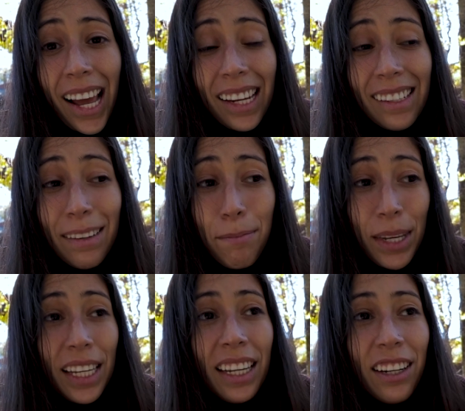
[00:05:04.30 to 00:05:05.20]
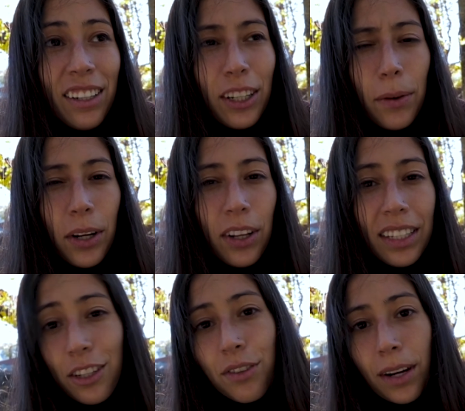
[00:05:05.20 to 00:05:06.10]
And being here, going on
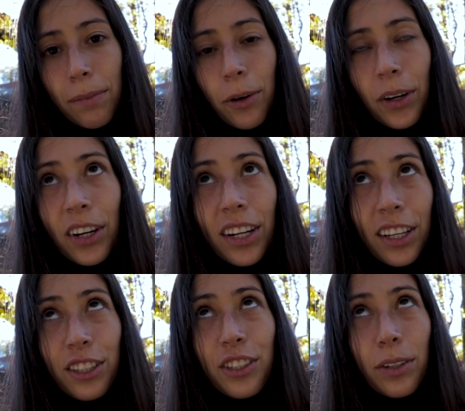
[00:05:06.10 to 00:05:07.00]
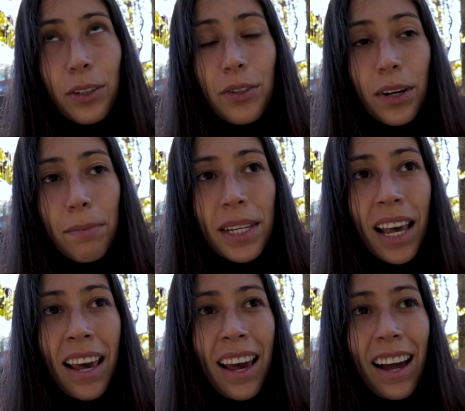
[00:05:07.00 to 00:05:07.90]
this trip, going on other solo trips,
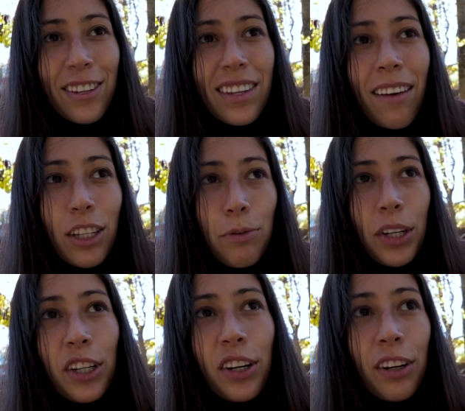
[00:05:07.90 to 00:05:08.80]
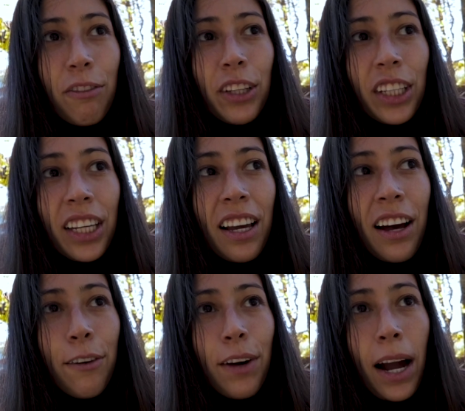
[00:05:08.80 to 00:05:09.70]
I just have this reoccurring feeling
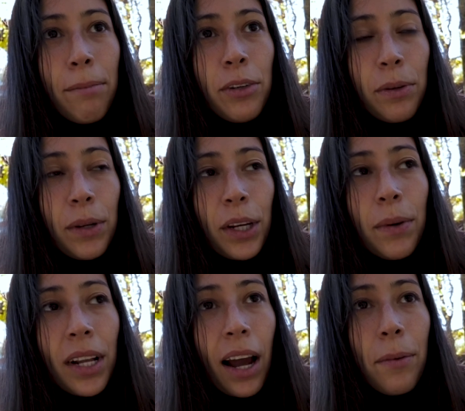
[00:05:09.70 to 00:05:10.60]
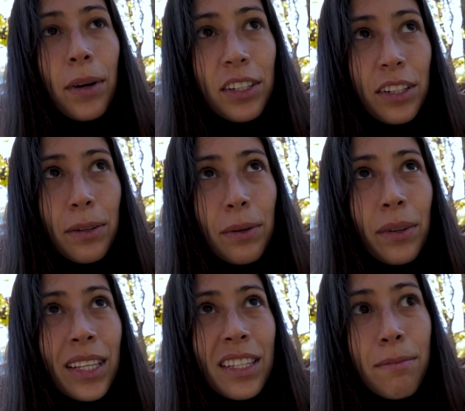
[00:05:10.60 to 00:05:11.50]
of I'm doing what I want to do.
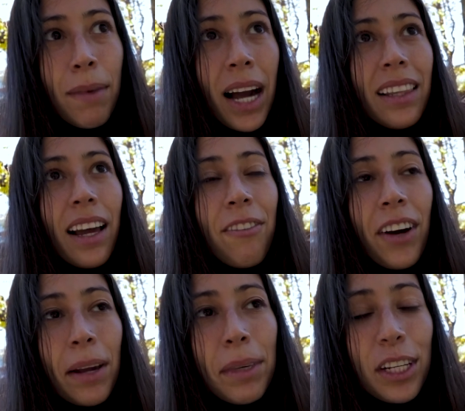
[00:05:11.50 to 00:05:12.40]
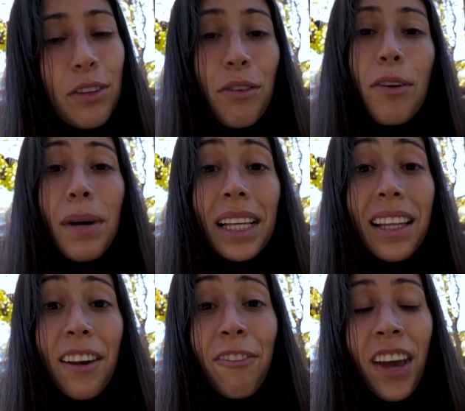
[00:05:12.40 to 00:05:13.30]
This is my life. I'm in control of my
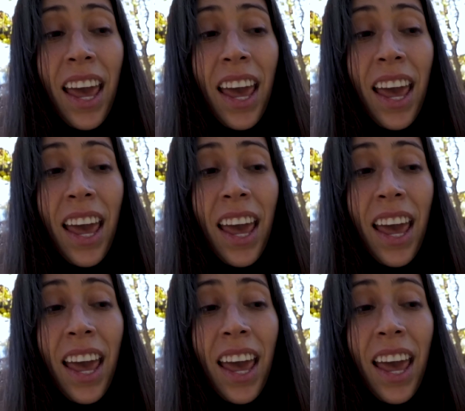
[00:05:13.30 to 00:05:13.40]
life.